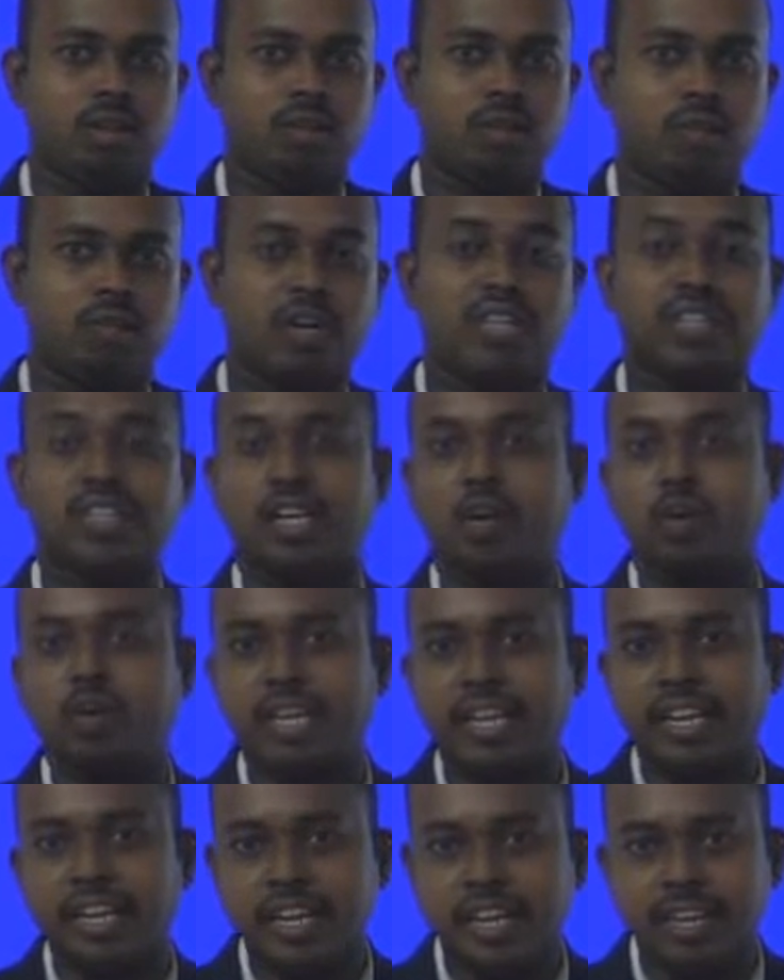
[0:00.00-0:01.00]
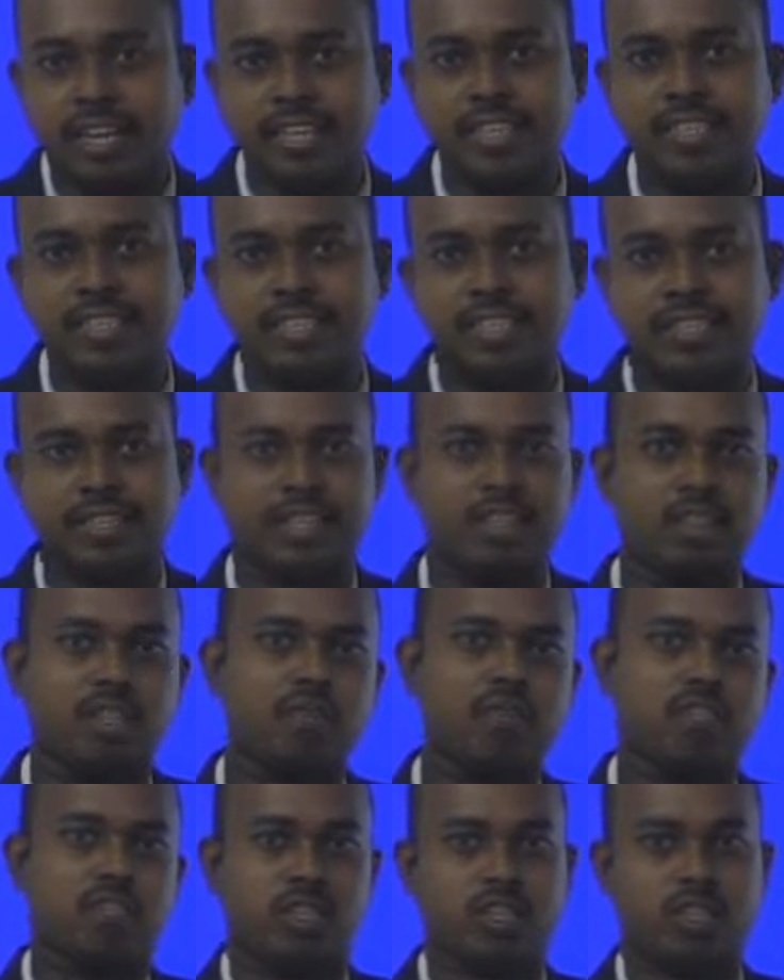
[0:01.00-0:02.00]
Further, you can increase the strength
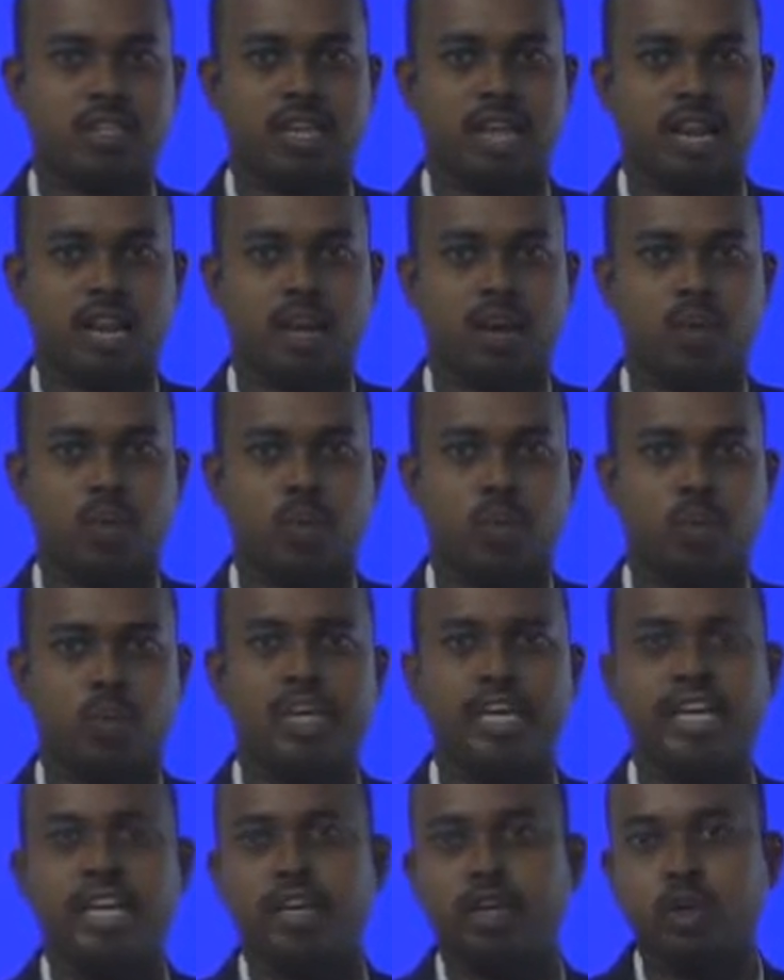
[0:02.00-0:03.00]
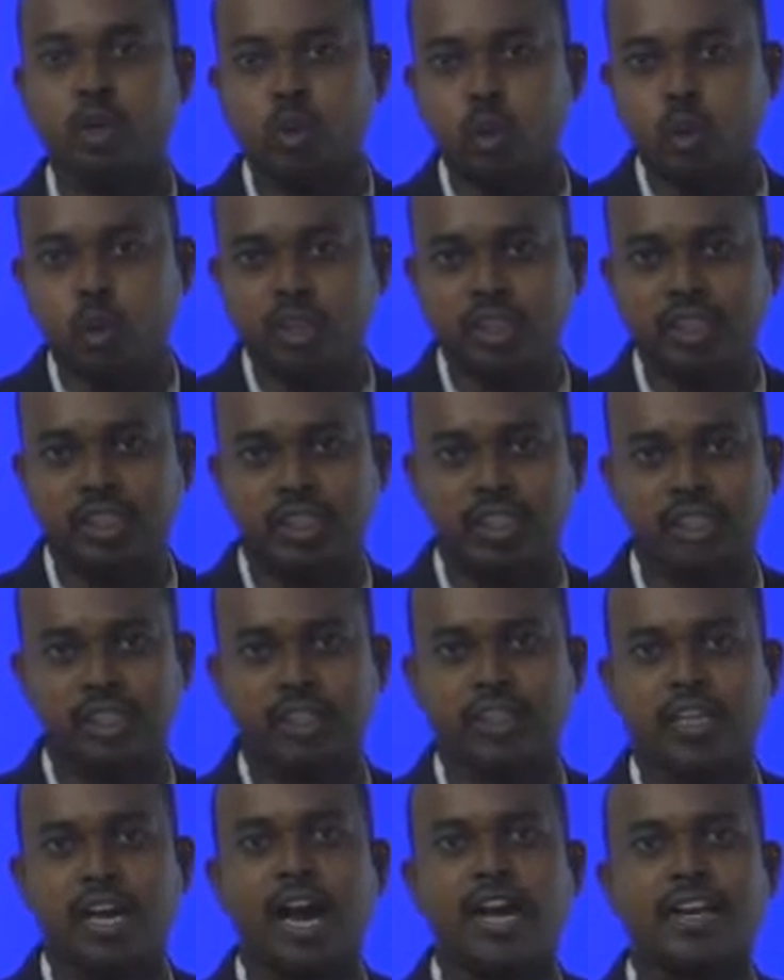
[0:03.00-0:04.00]
of the signal. We are including the
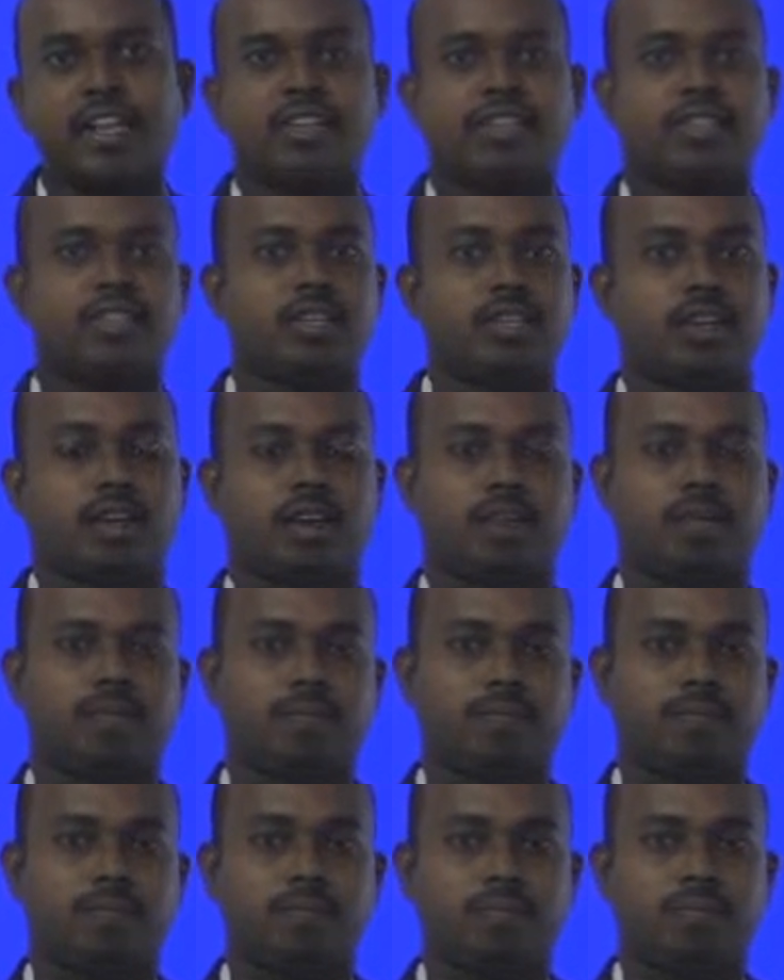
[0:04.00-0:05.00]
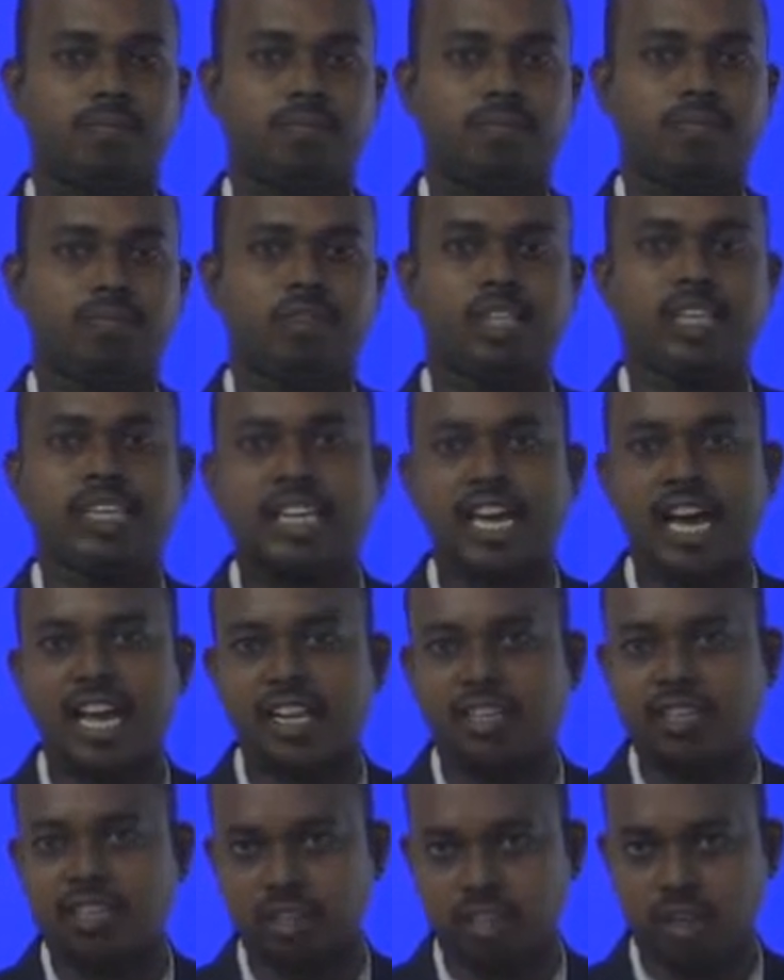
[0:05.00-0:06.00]
carrier signal. The
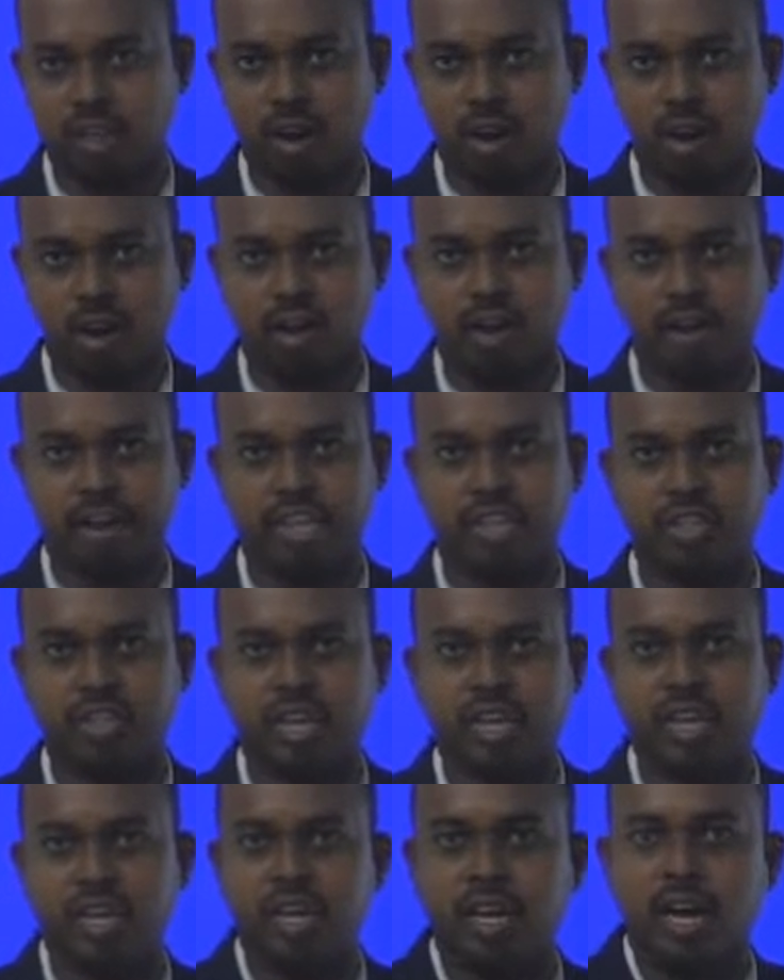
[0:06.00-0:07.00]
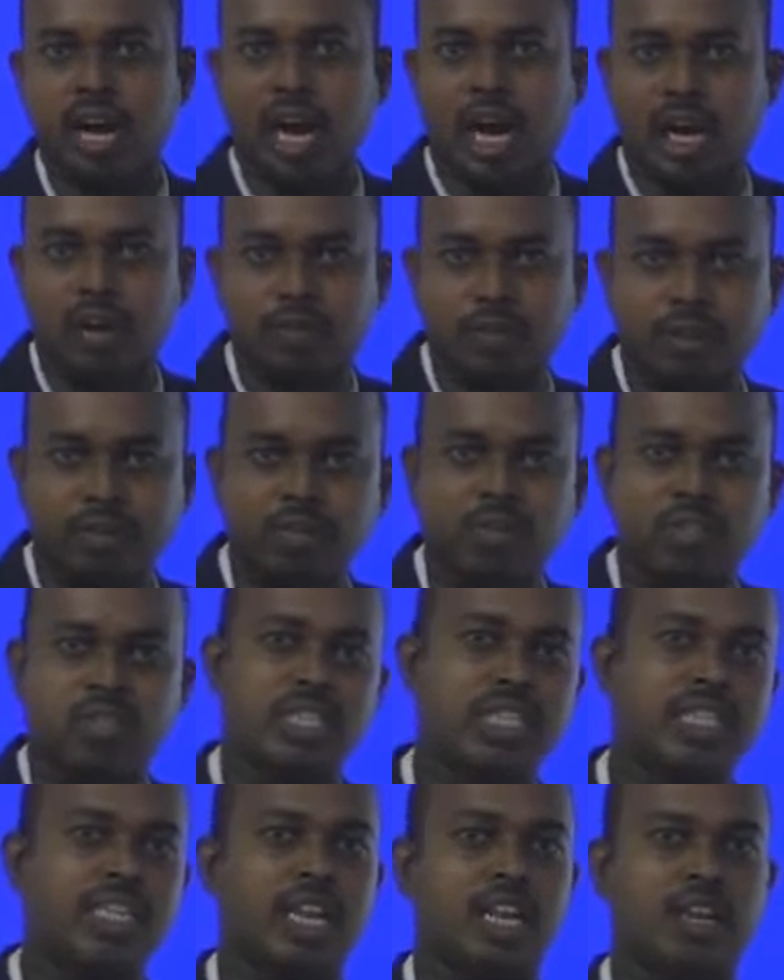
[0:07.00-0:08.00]
carrier signal is a high
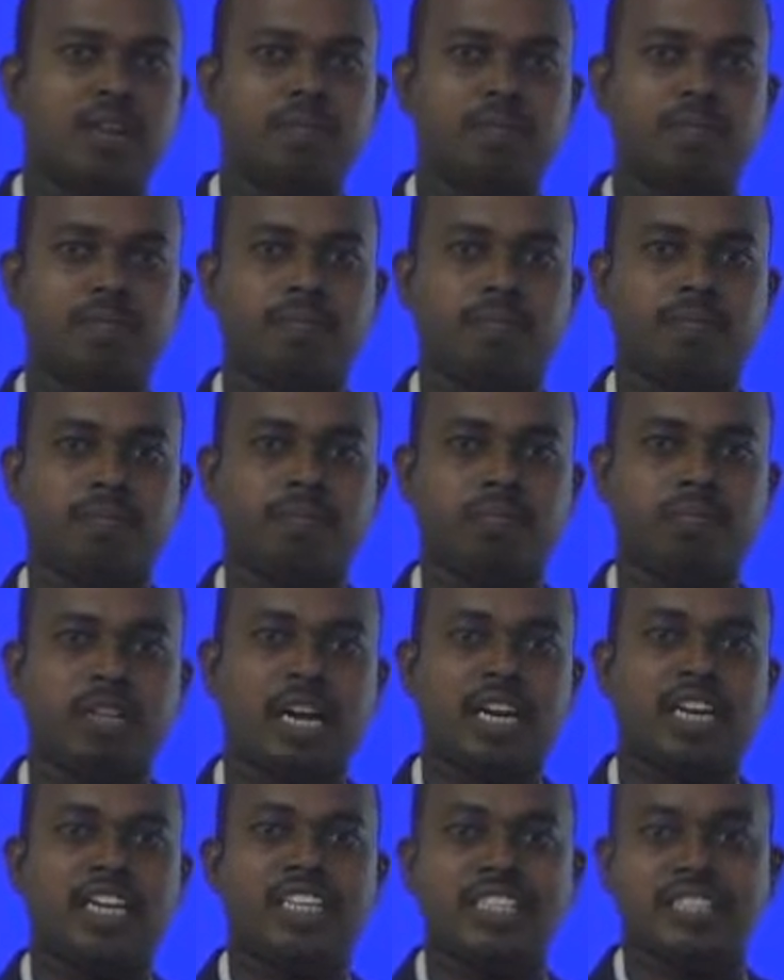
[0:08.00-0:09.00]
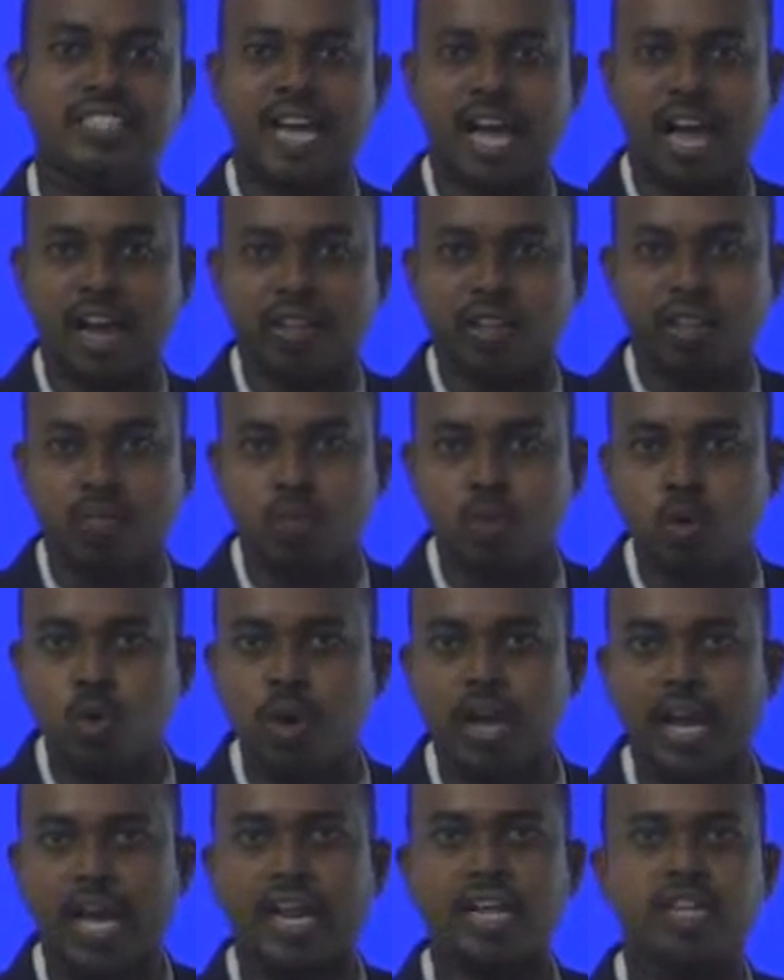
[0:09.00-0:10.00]
frequency signal and it is having the
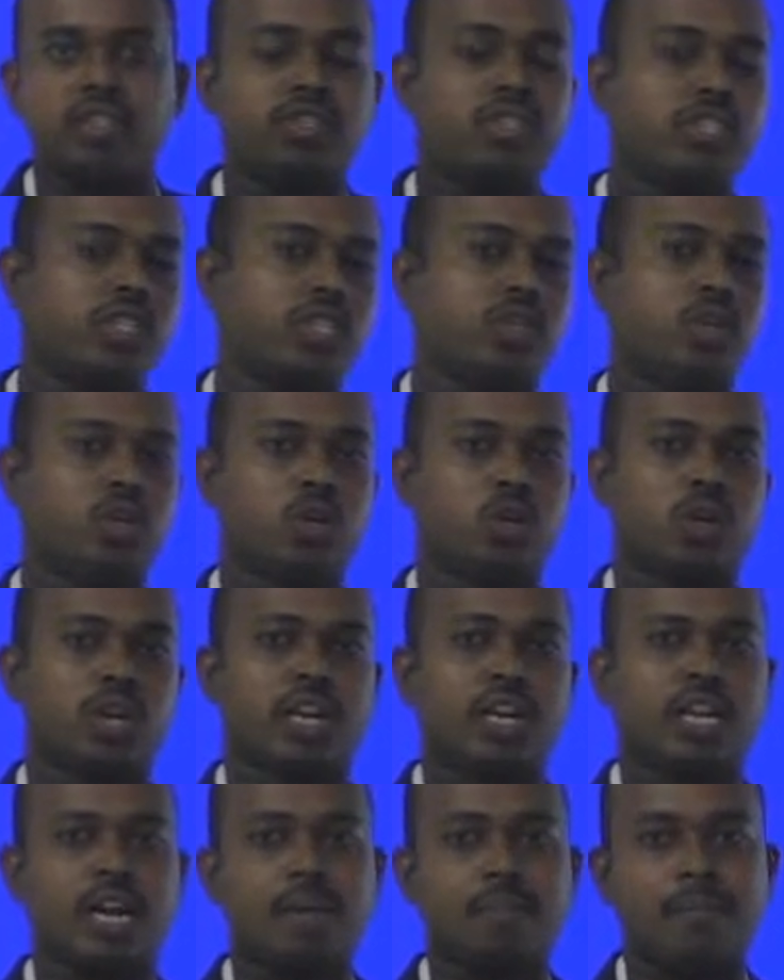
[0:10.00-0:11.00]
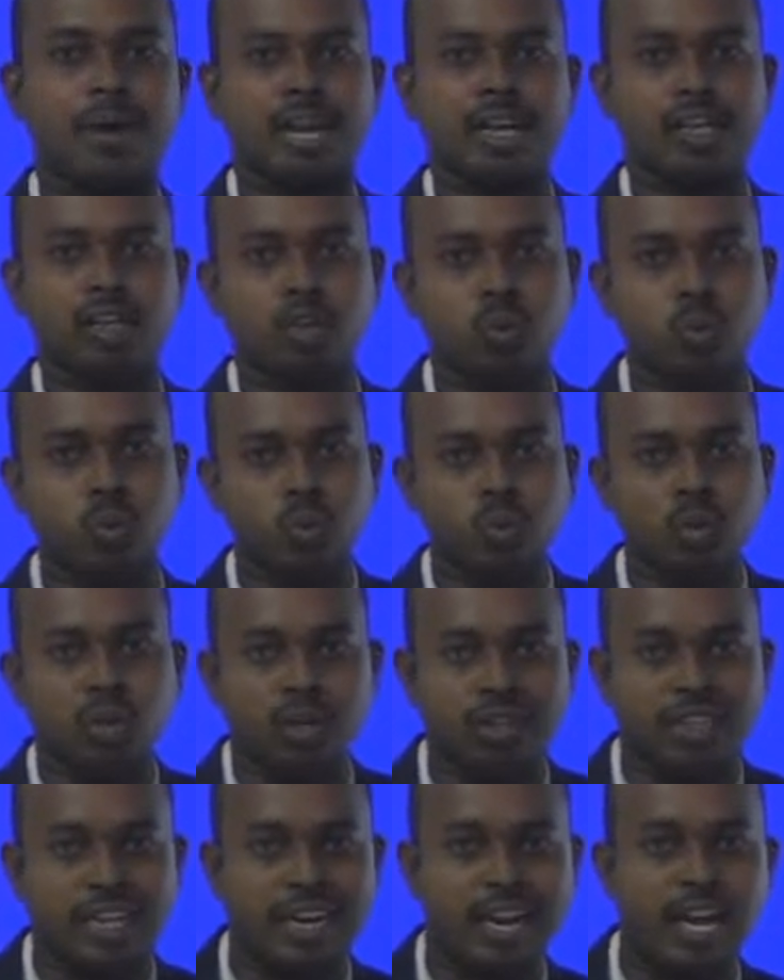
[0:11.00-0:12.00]
more energy and comparing to
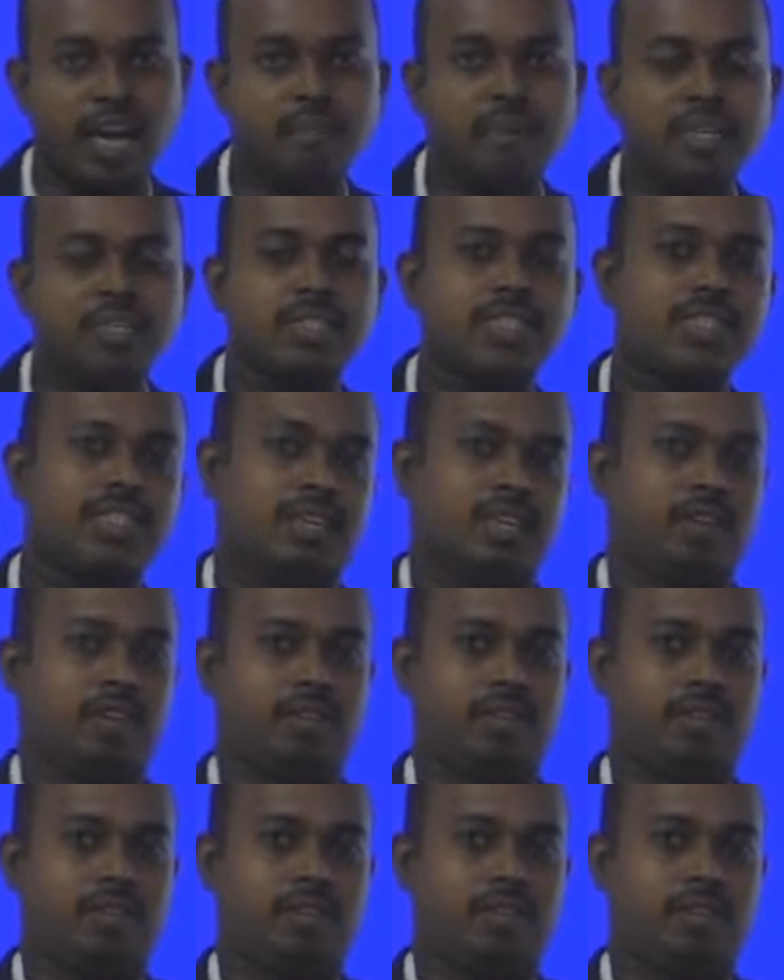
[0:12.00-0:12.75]
the normal signal.